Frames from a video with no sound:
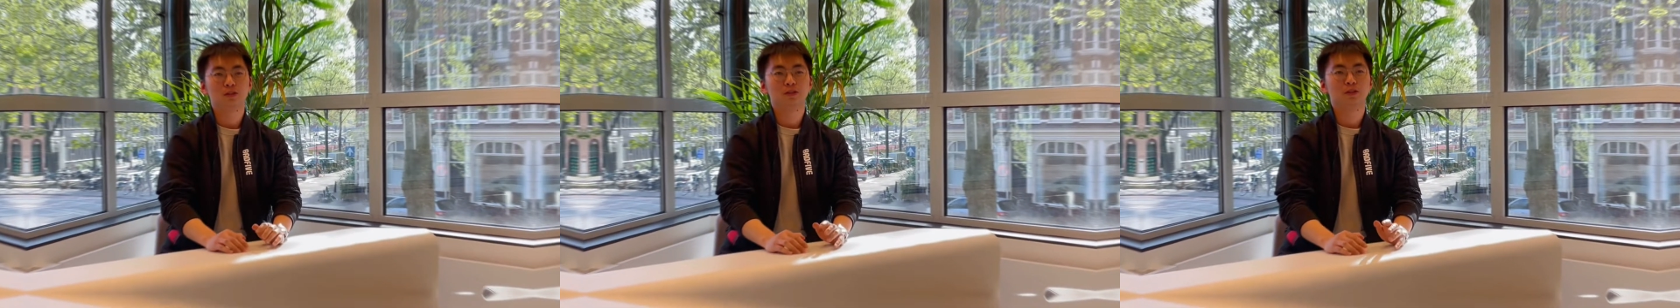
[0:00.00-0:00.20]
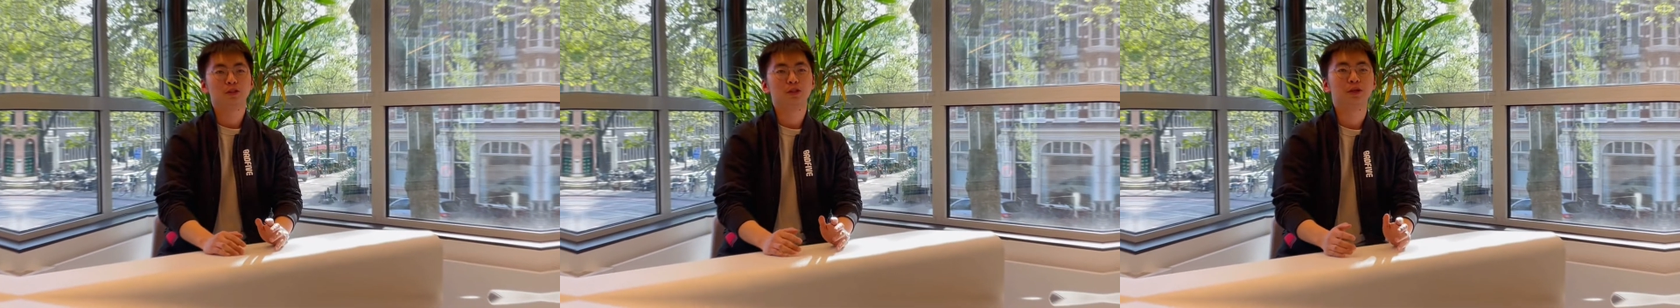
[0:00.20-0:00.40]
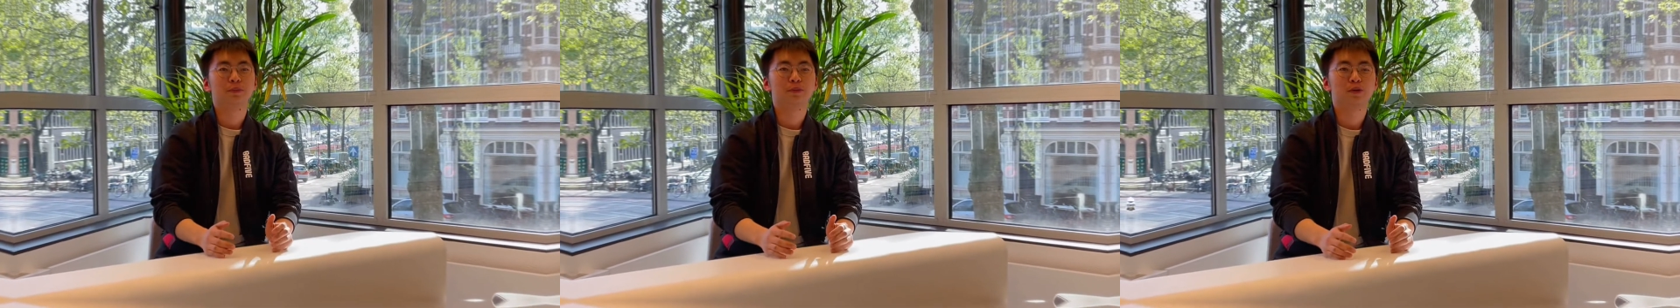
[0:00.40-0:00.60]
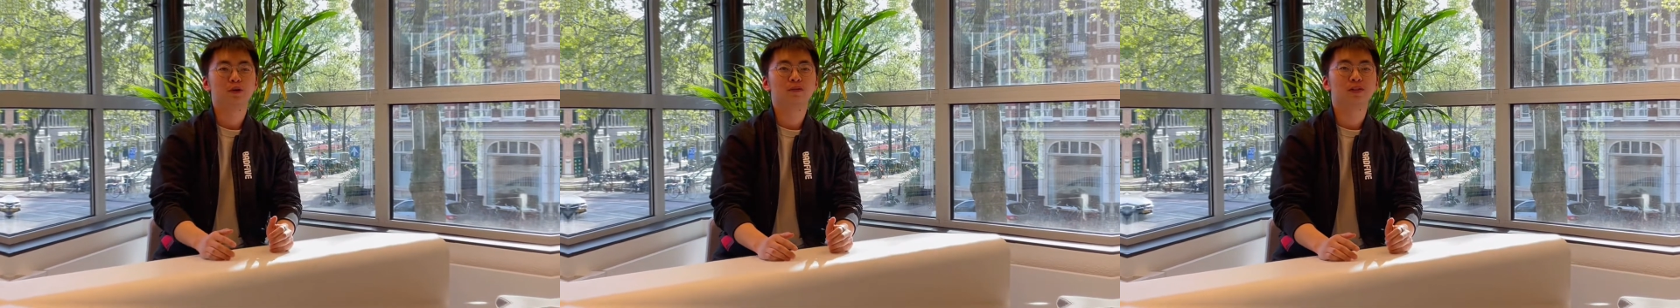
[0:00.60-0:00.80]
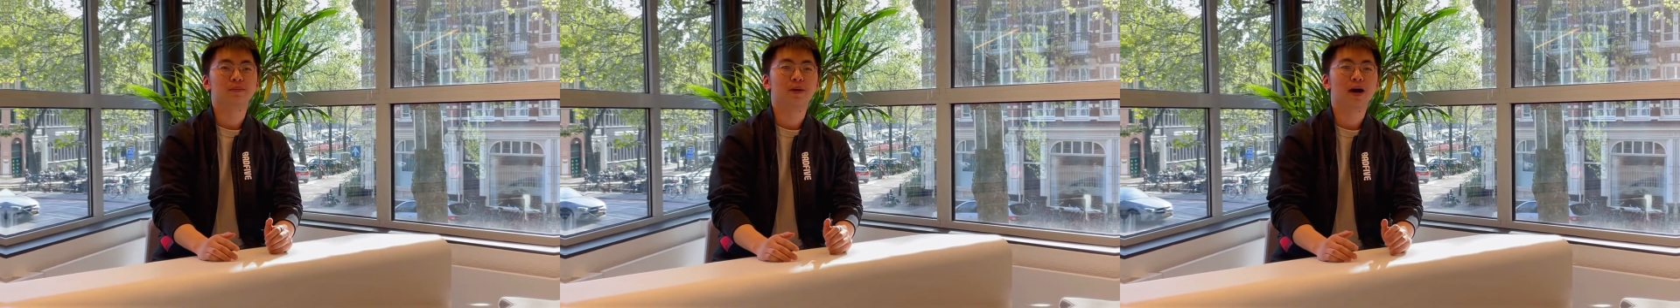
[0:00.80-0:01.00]
To improve the
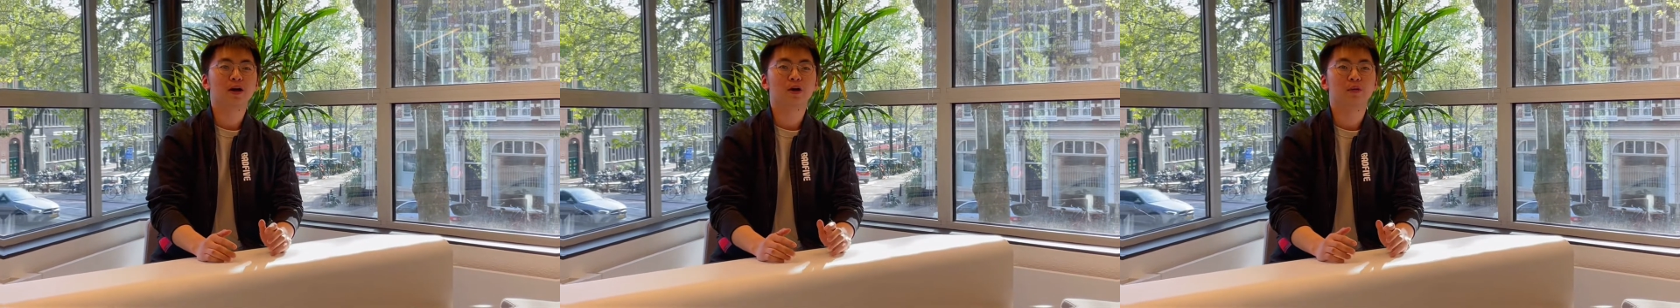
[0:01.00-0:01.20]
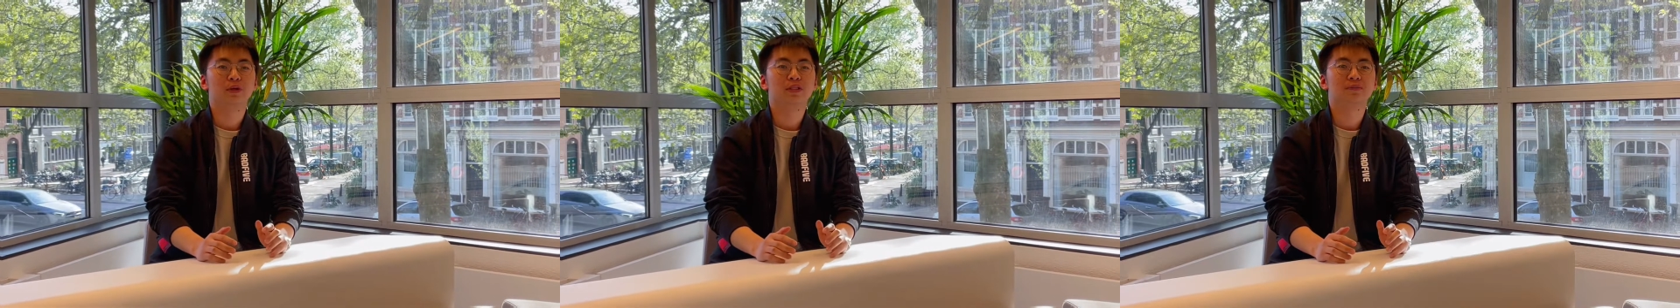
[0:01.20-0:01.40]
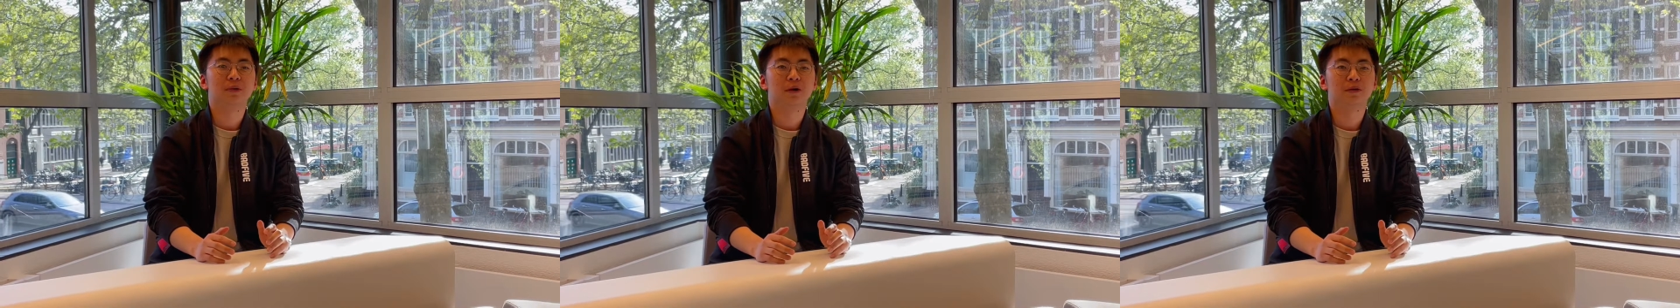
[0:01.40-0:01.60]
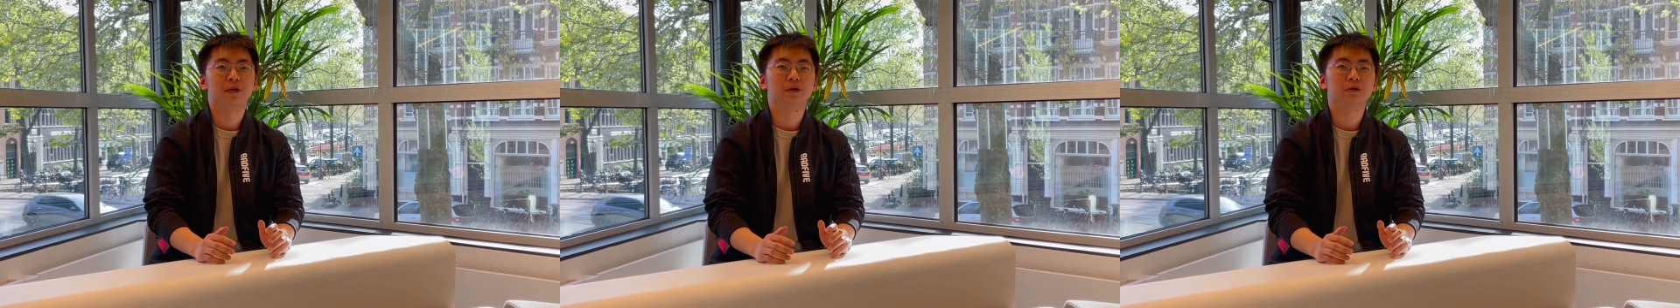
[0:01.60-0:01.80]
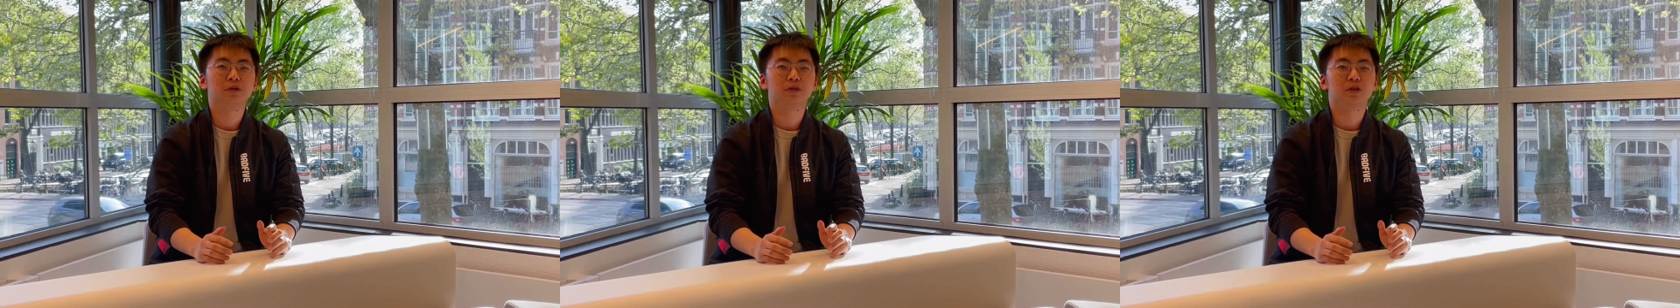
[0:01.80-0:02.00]
Markowitz model
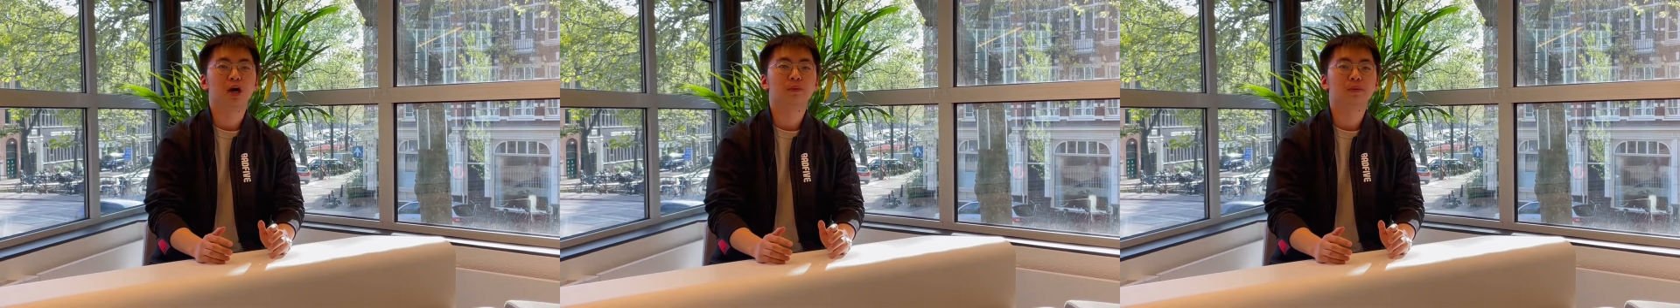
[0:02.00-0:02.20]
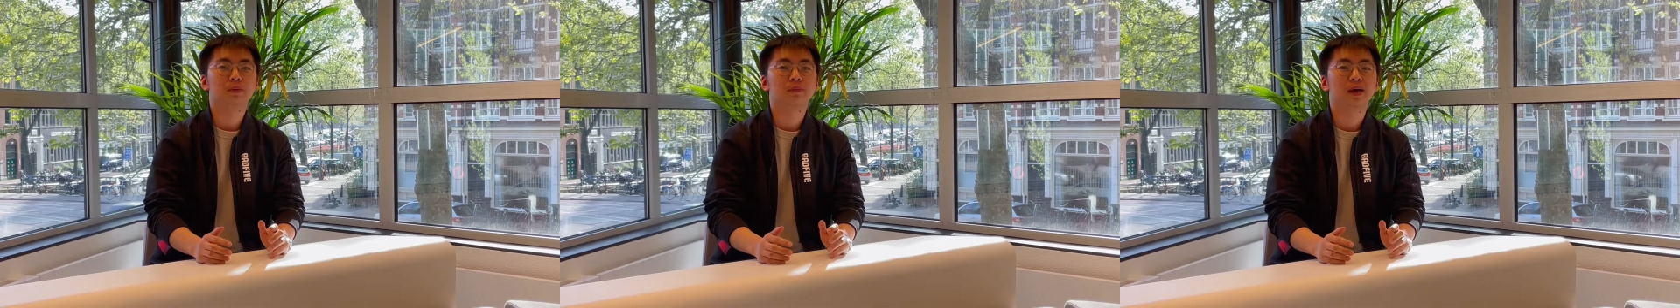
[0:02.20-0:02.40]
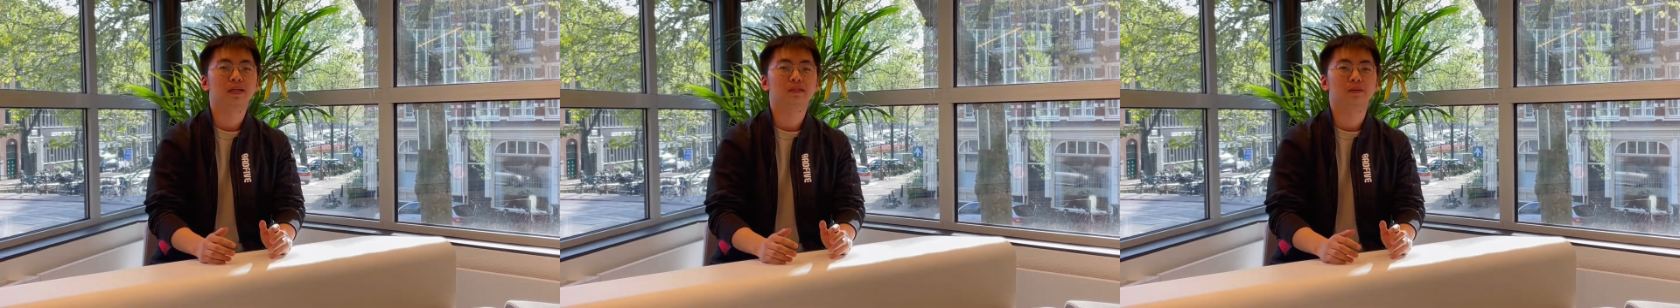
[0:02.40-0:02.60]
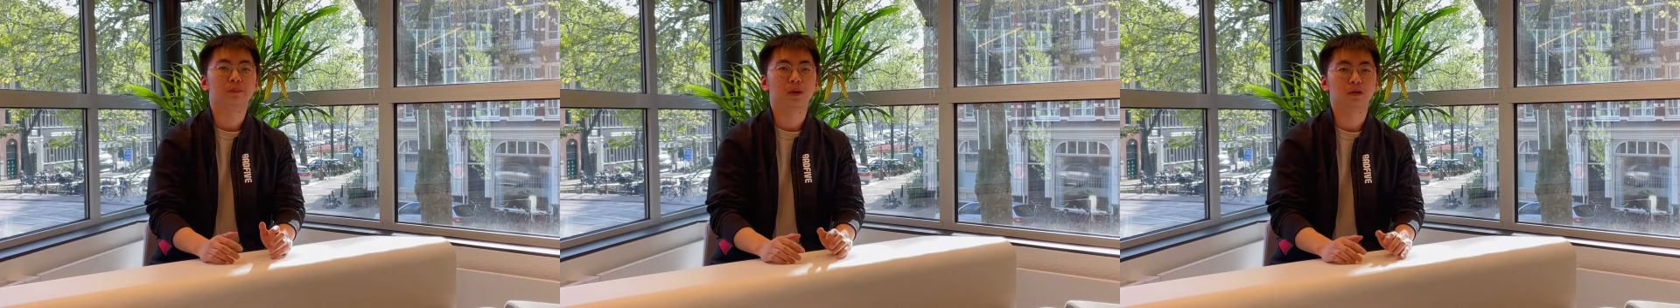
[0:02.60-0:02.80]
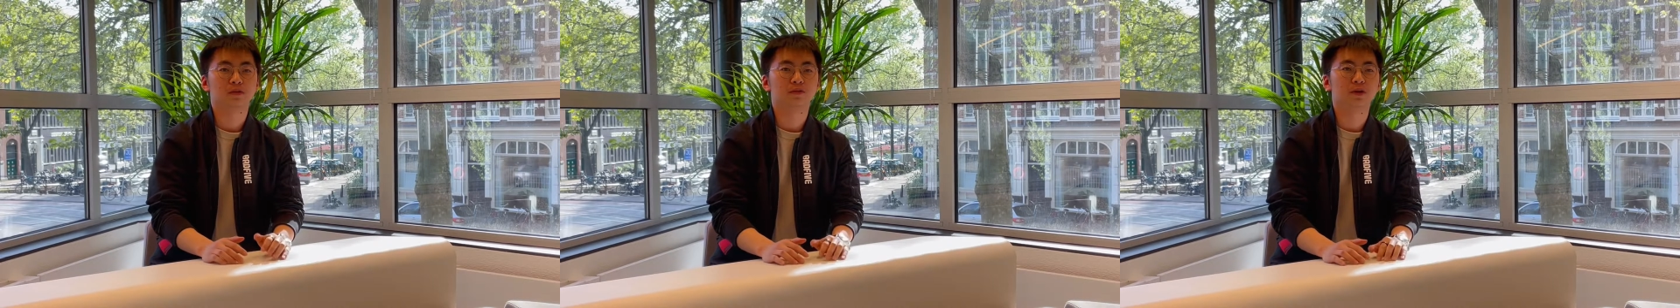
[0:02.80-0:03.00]
to optimize the
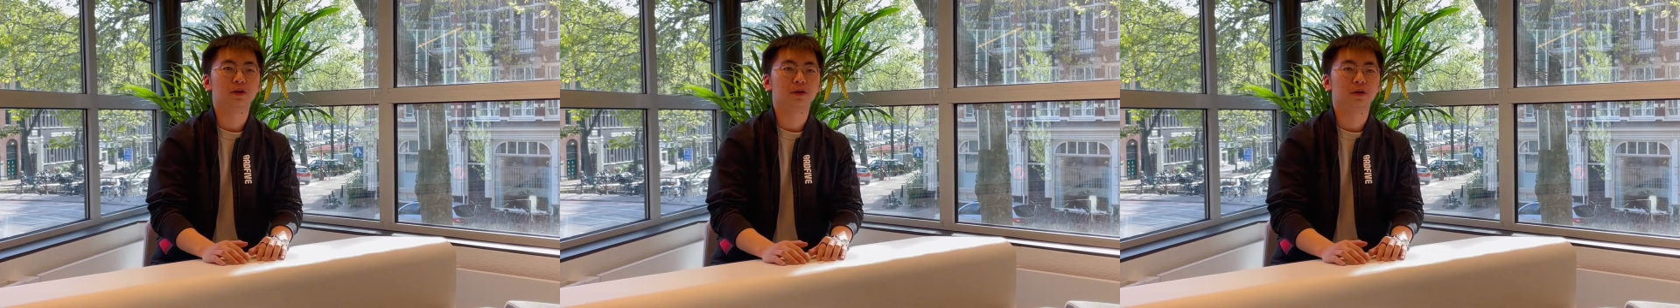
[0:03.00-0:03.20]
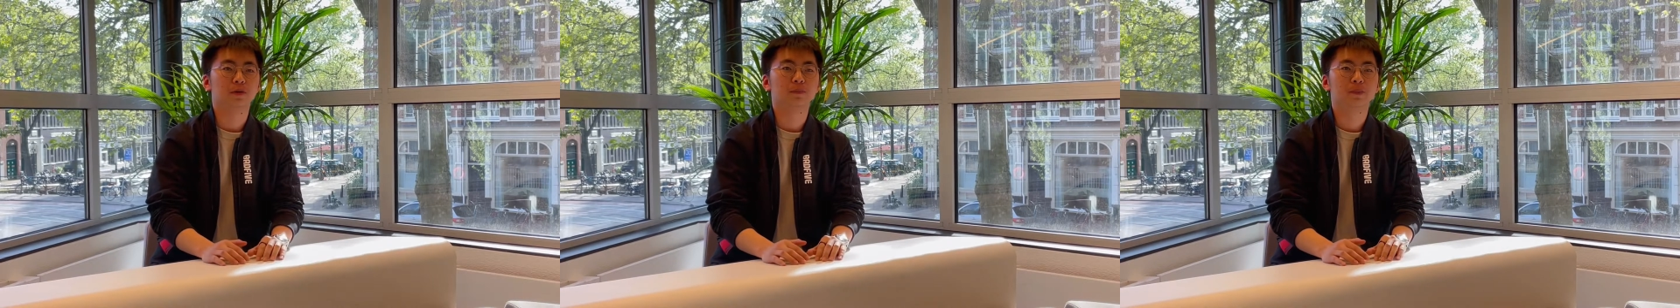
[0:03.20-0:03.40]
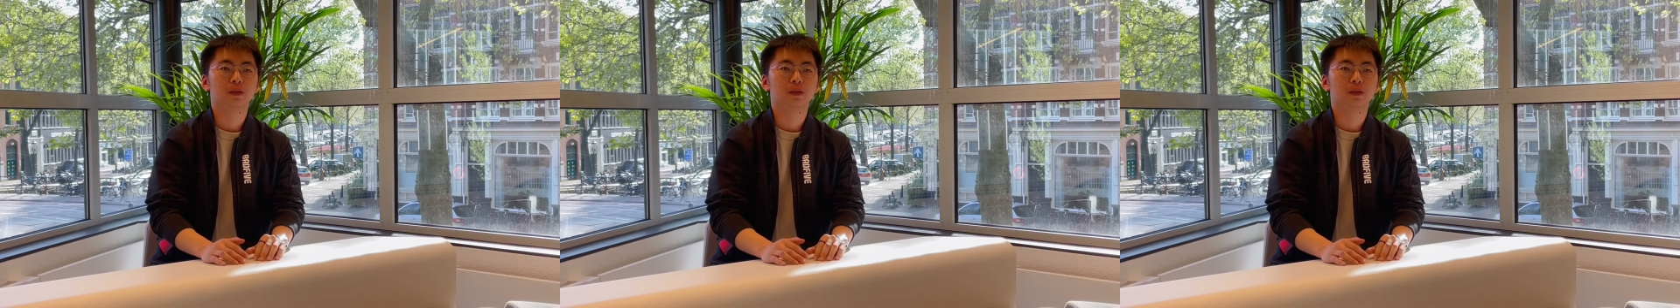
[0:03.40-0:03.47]
portfolio,